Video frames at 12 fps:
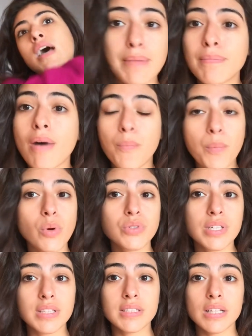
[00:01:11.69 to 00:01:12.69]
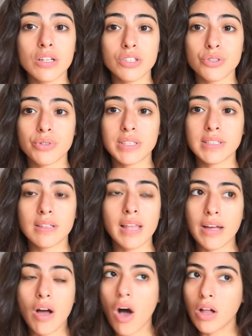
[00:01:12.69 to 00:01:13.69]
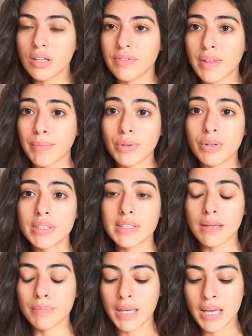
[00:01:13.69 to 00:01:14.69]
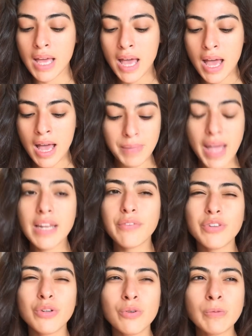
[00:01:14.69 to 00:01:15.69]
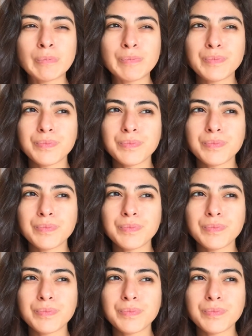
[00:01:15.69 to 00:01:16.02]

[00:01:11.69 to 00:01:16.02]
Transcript: and most concealers crease, like all of them crease on me. And if you